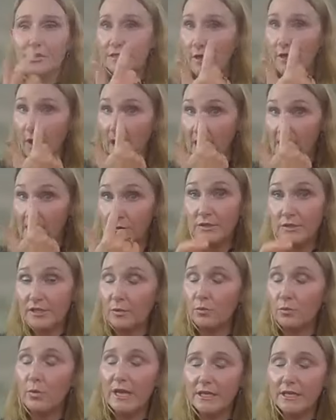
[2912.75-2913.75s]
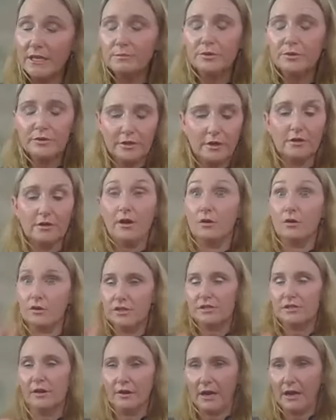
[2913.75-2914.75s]
So, and also when you put it on,
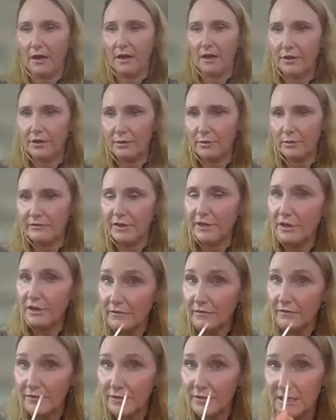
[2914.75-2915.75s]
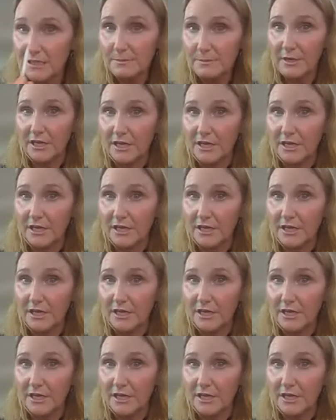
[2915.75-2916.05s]
I know we've only got a few minutes,